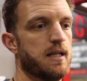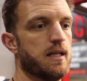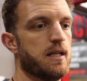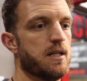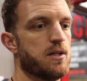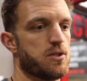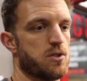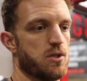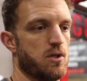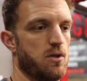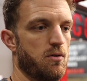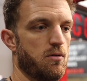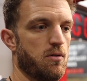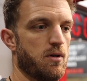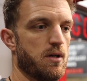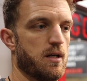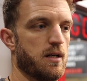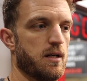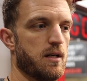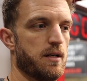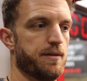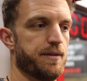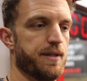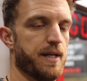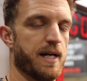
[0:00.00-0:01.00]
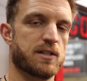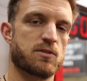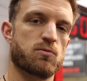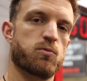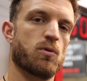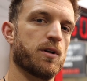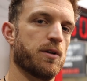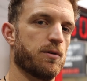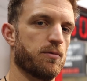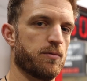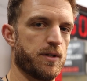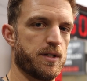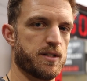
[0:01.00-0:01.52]
So that's one
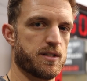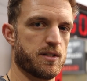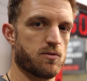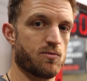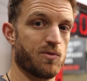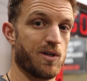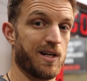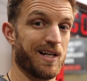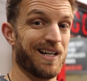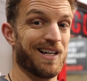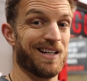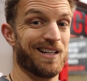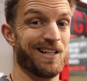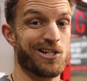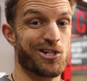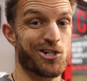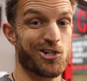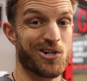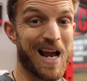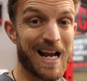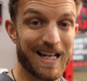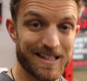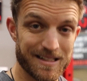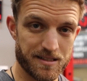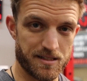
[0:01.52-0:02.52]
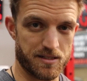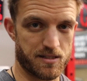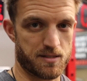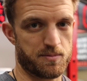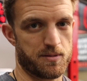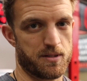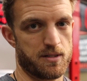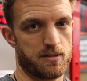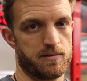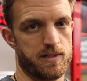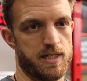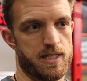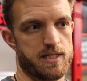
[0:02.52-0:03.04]
of the reasons why I got attracted to
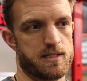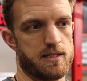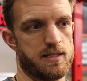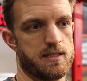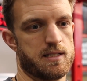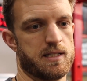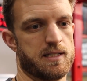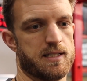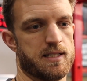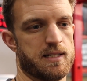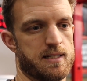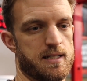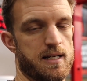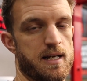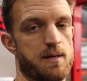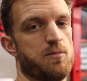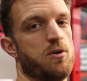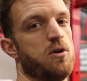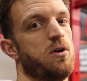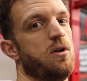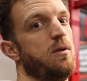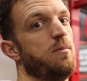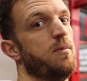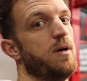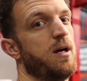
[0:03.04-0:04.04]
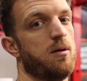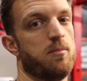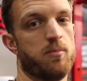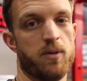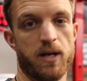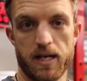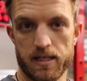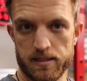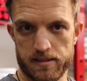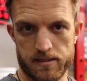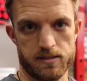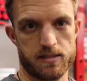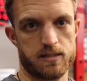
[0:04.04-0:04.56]
Spartan races, is because I'm all about
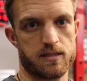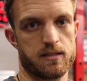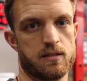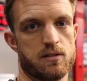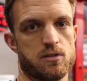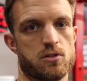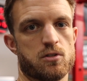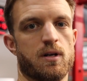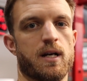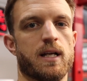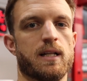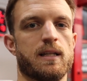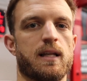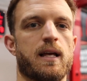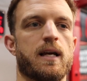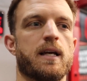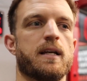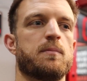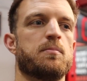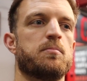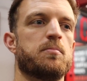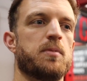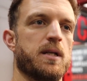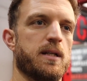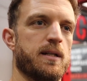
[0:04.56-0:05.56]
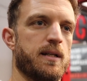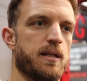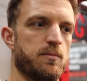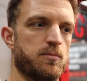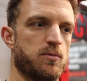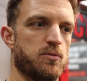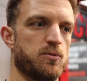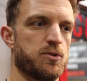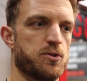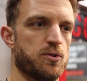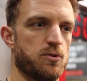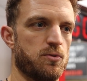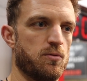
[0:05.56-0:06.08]
balance. So I like being
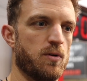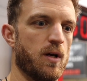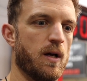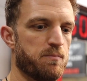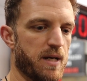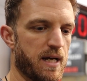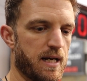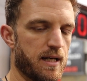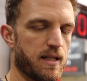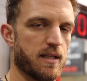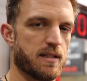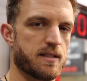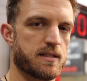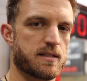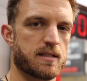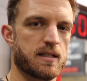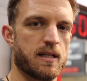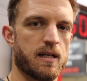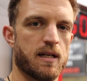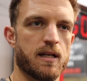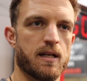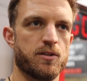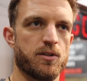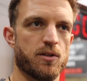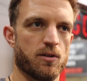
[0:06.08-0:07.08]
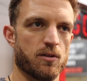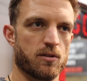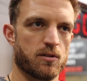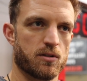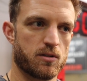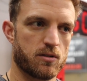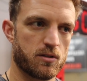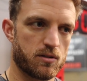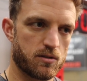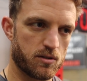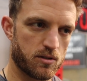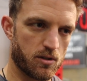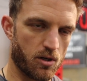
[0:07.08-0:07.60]
able to balance your
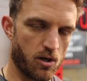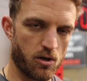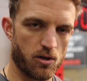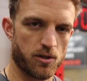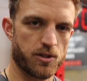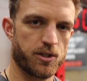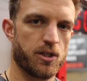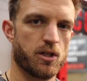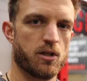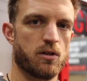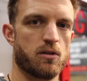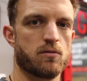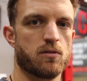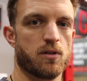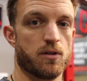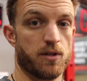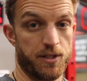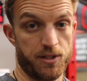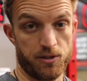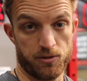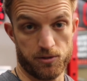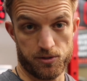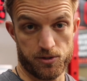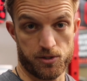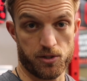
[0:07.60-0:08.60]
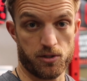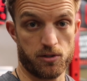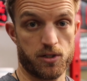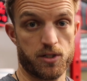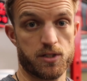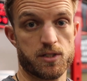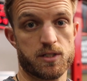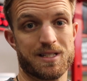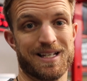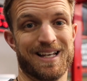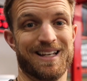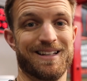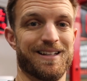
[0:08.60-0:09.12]
cardio and your
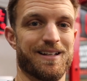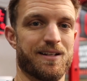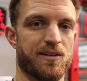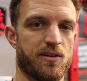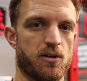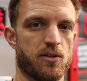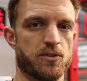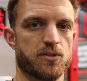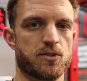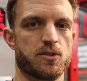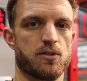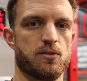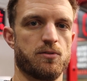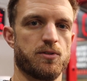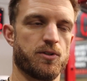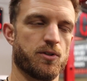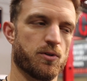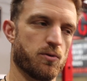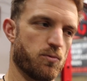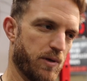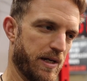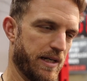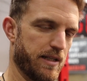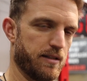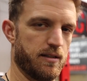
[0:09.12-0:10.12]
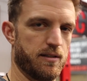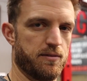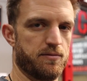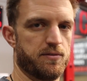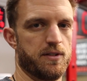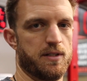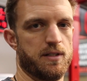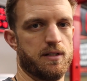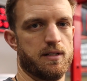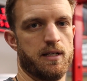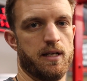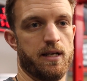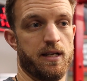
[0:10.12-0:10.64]
endurance, and then also your
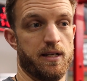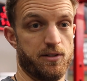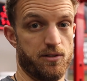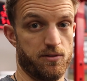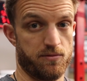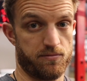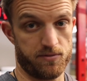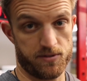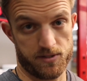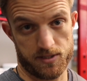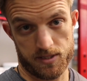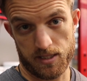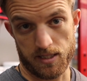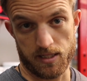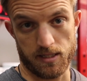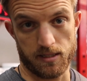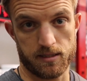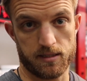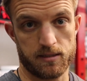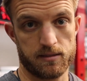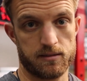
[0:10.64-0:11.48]
weightlifting and your physique.